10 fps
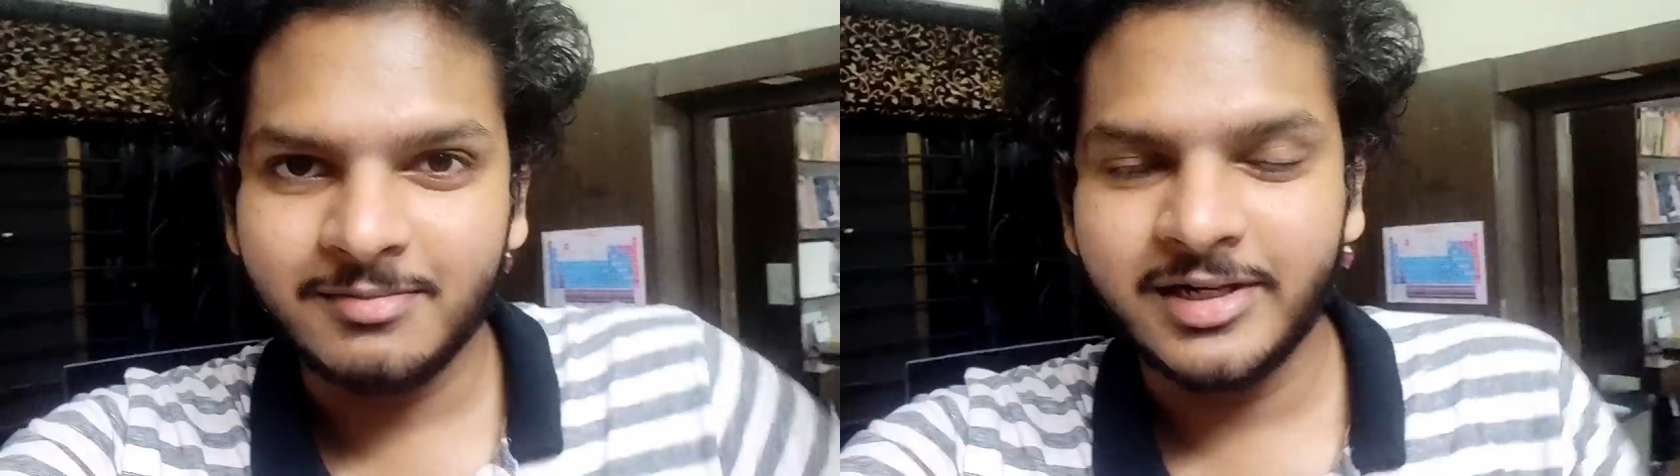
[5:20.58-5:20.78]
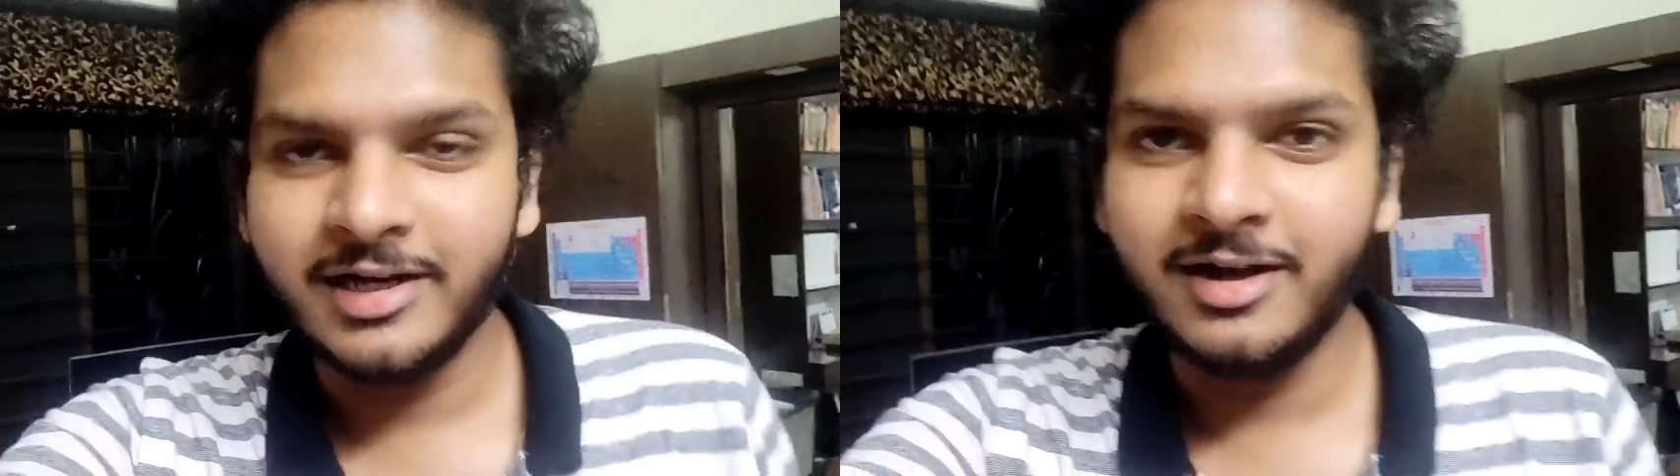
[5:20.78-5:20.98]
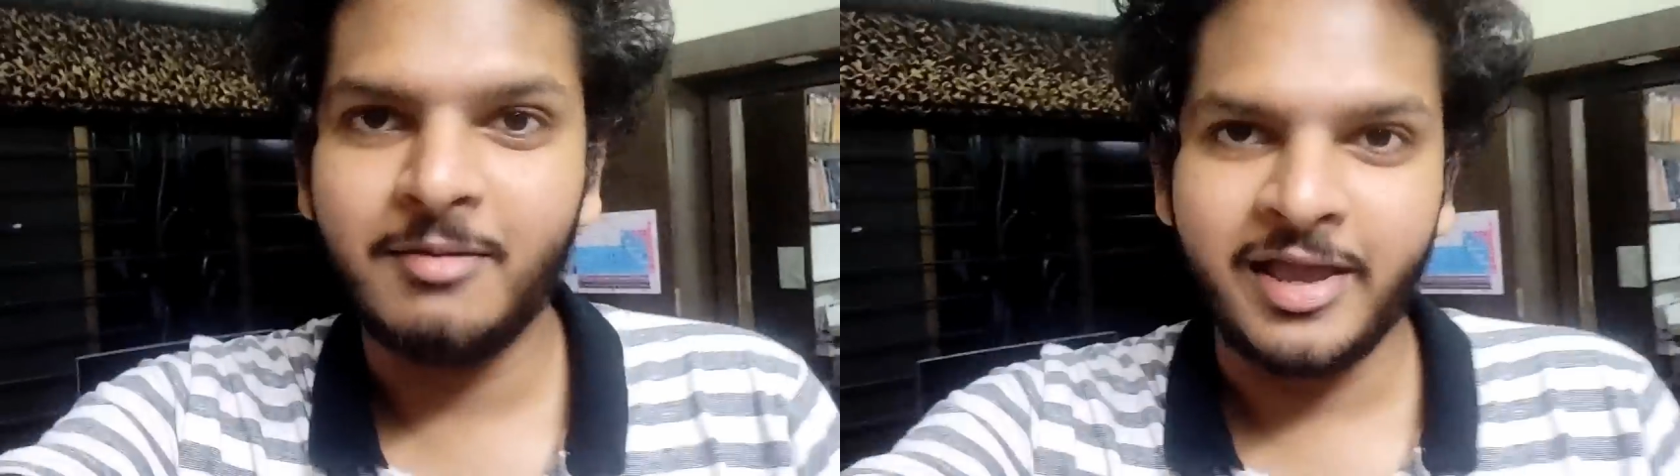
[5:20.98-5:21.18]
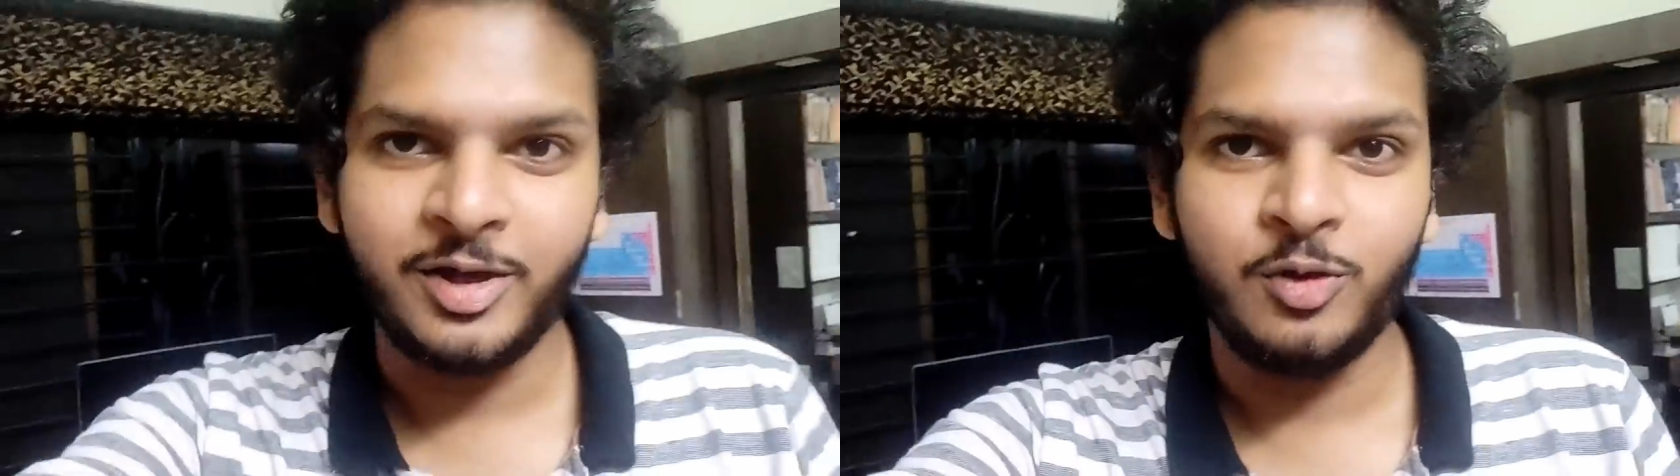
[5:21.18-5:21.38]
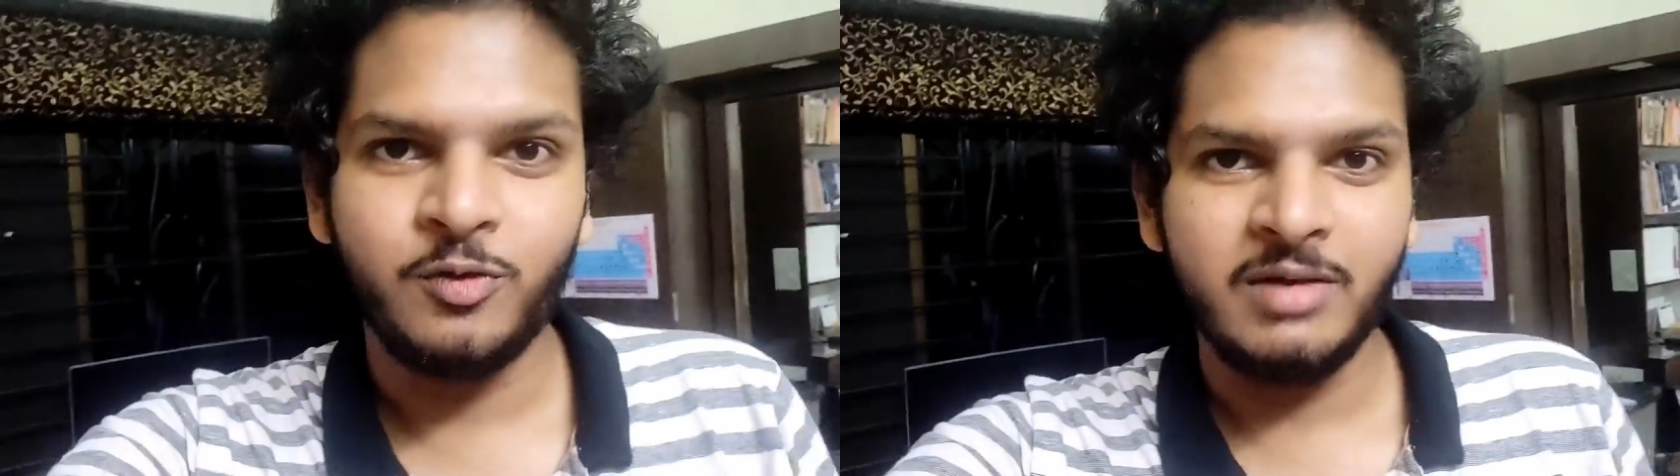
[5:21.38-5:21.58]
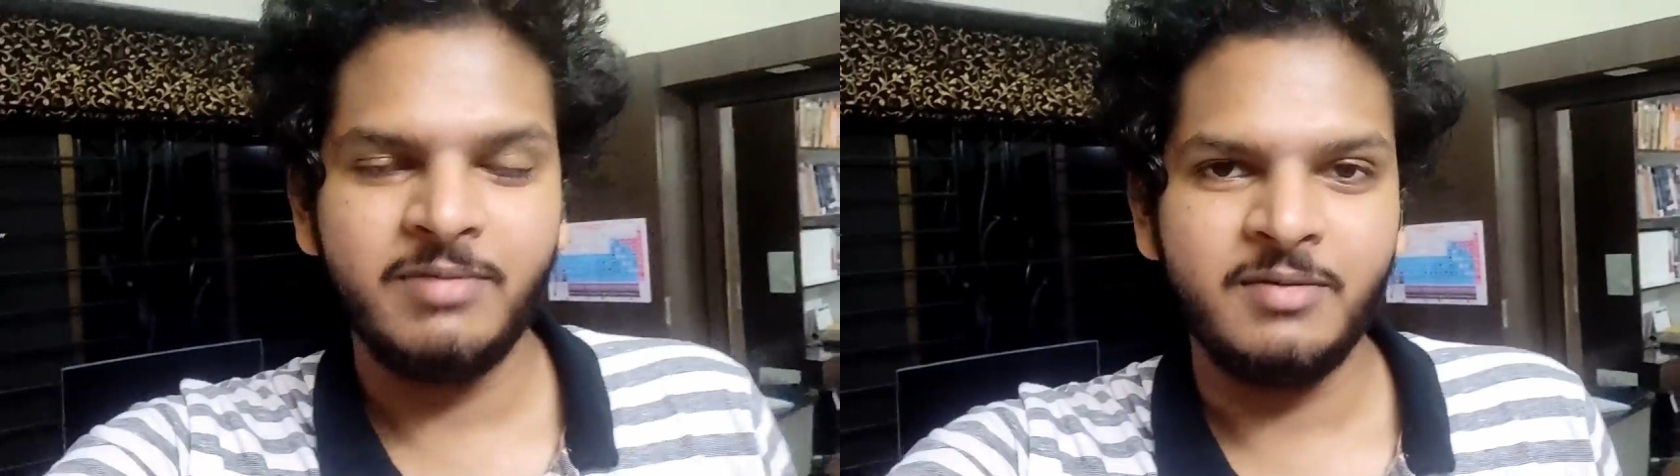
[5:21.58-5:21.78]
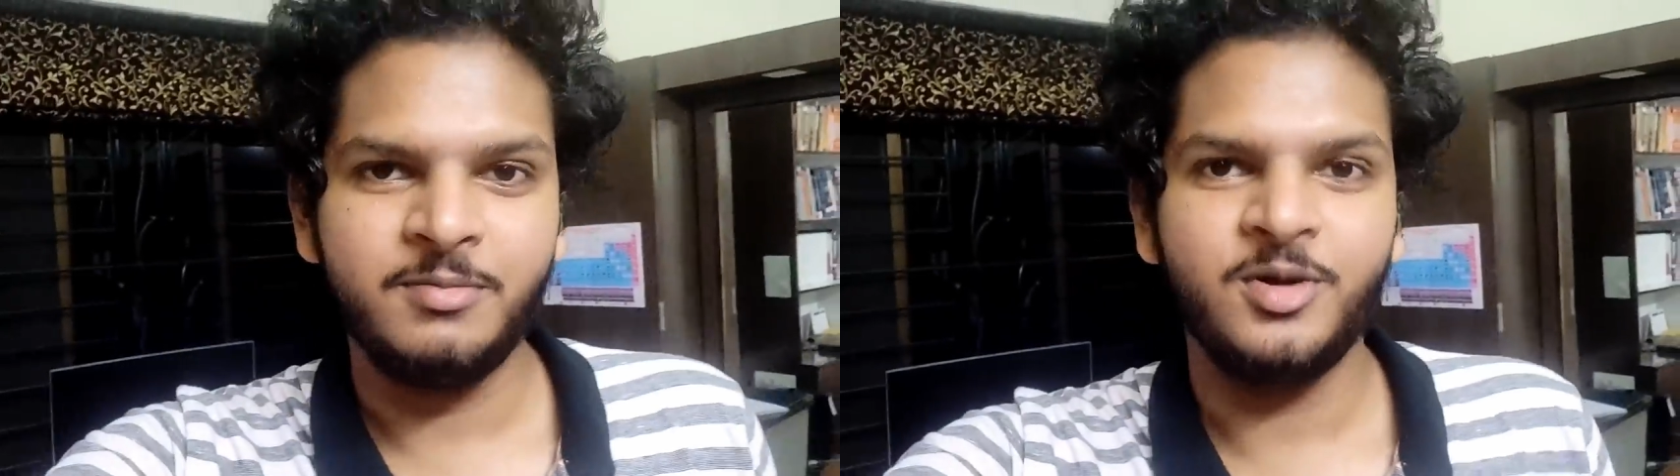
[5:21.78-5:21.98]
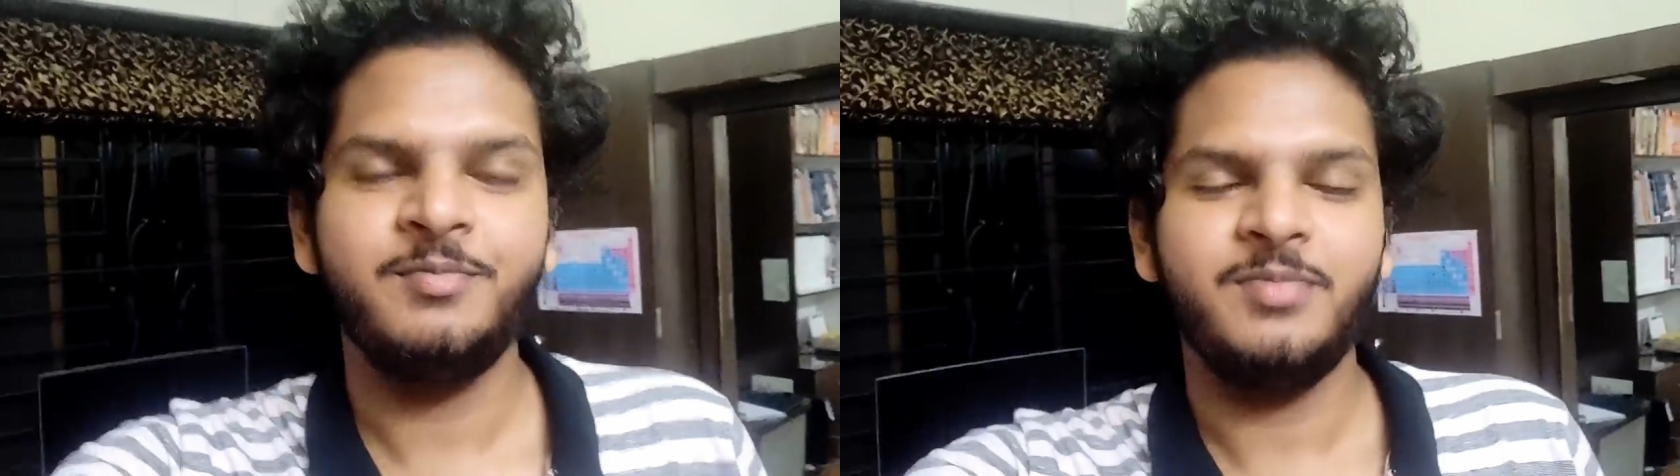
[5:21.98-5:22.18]
completed a micro 1
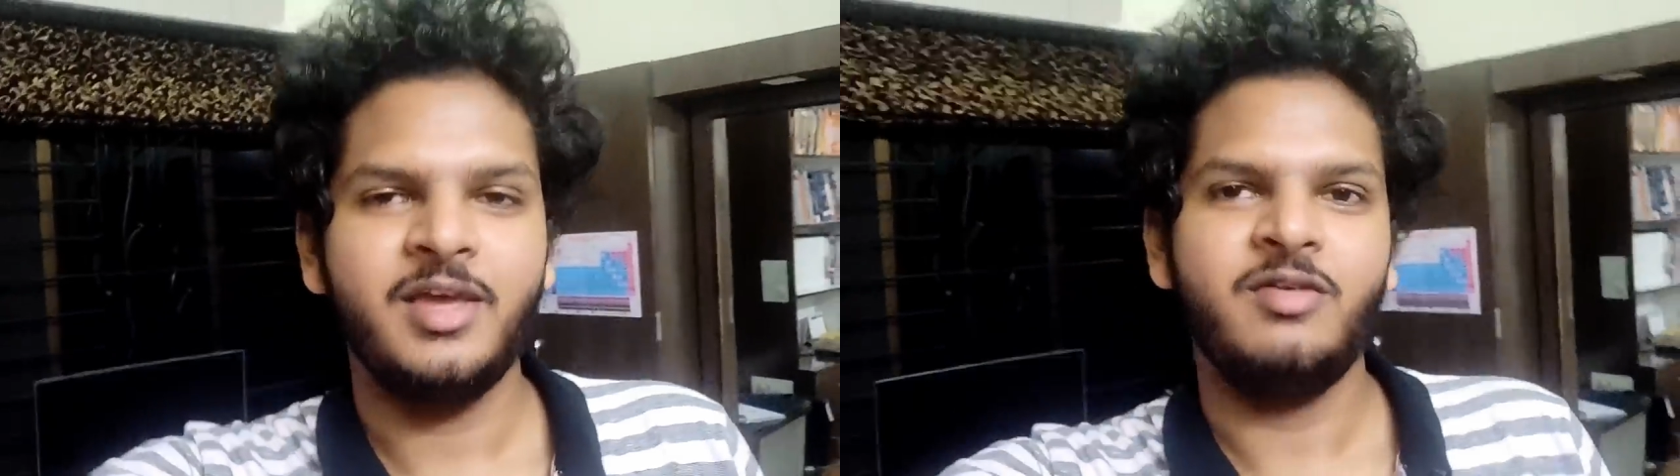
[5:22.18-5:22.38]
paper